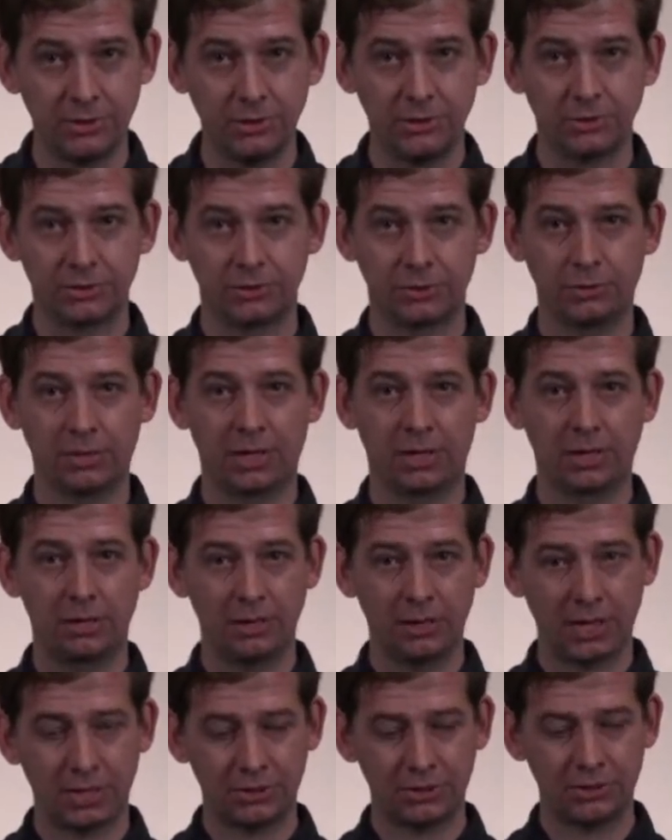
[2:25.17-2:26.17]
So a
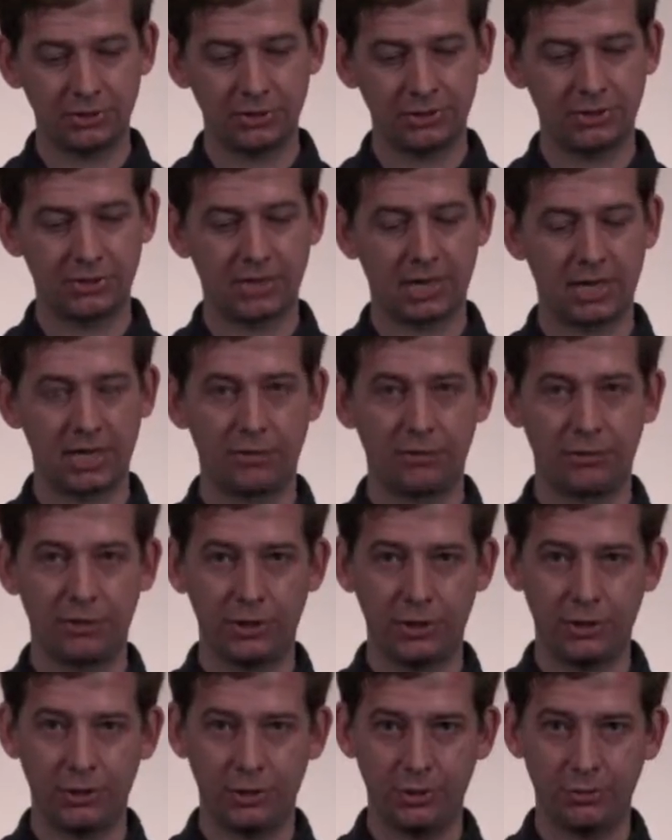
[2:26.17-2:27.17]
collection is kind of the
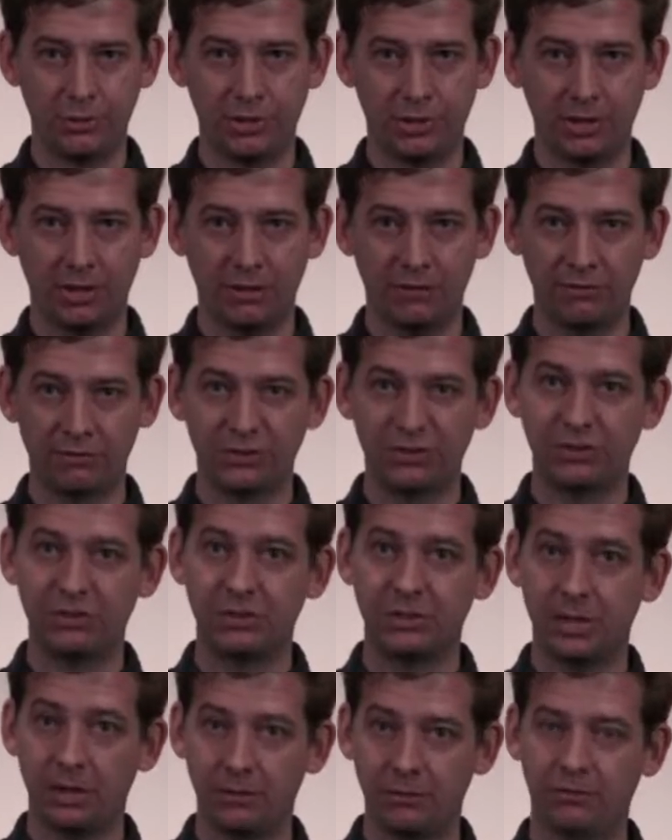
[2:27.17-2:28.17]
unit of
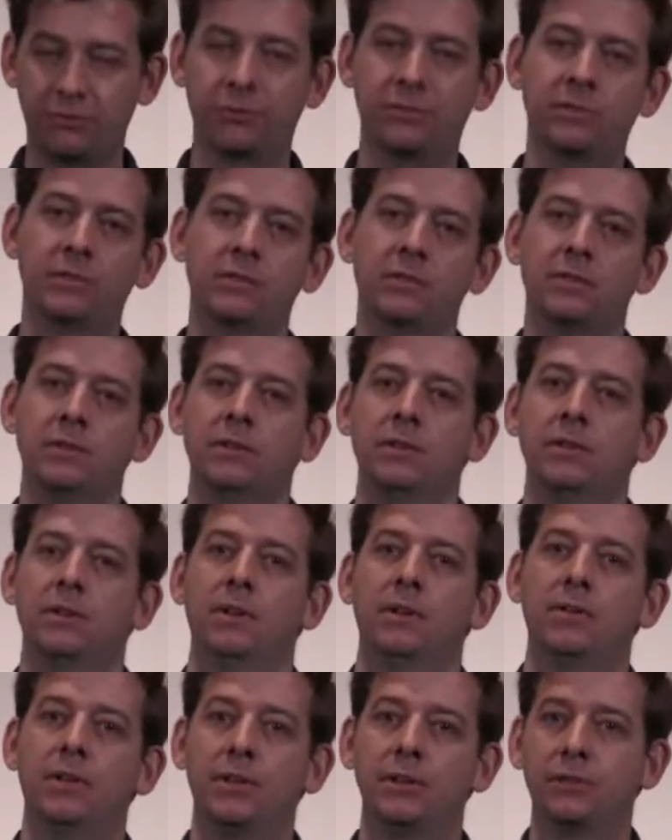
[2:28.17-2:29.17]
stuff
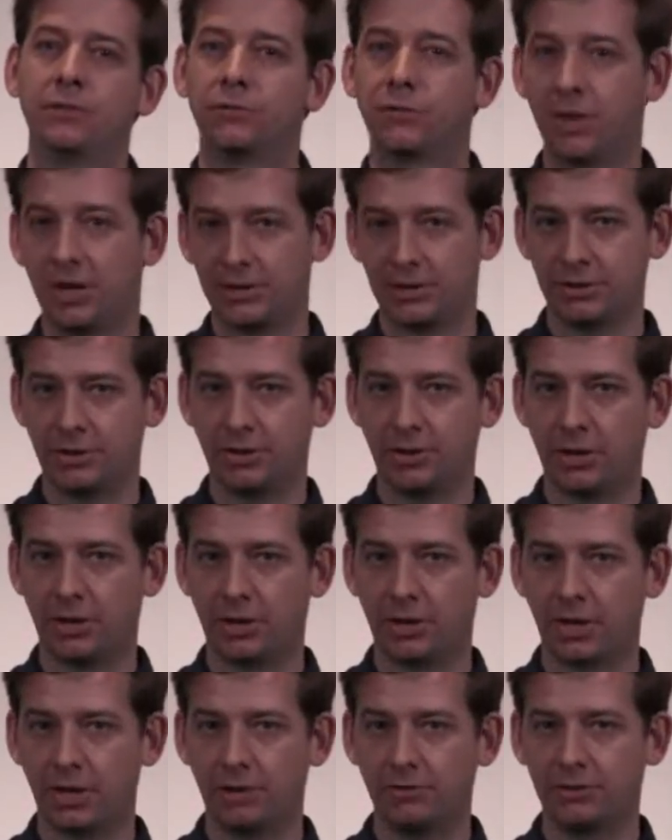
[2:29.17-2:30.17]
that you'll find in an
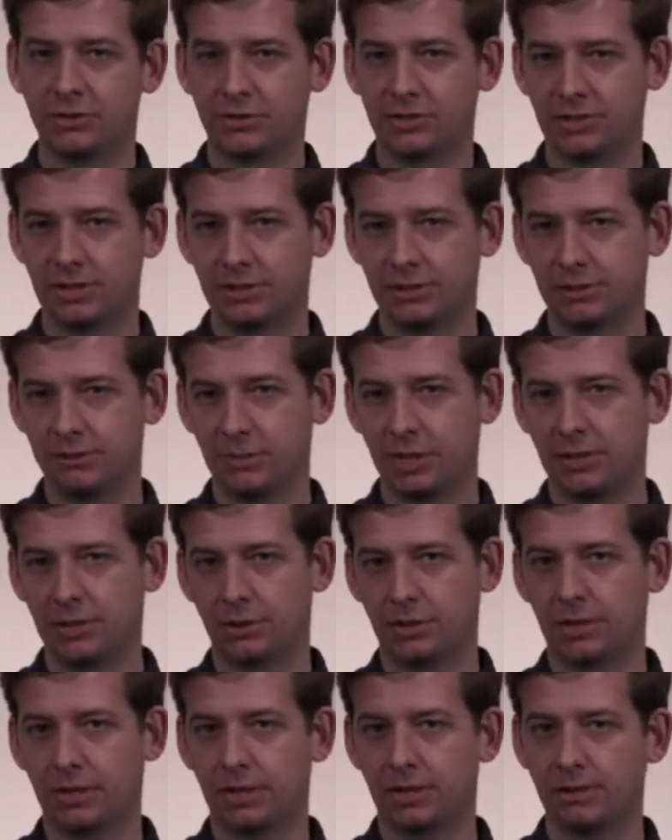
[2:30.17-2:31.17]
archive, just as you might
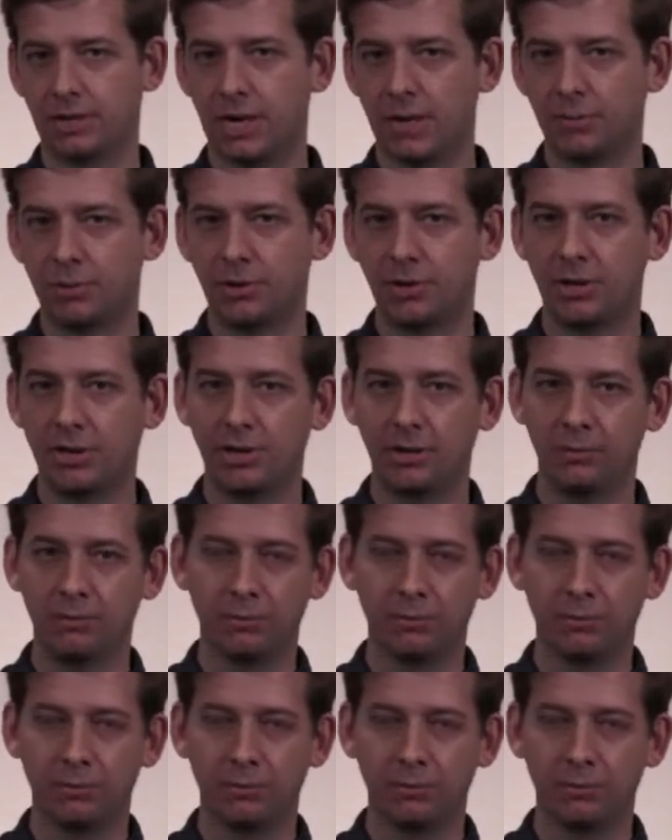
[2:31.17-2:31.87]
look at a library.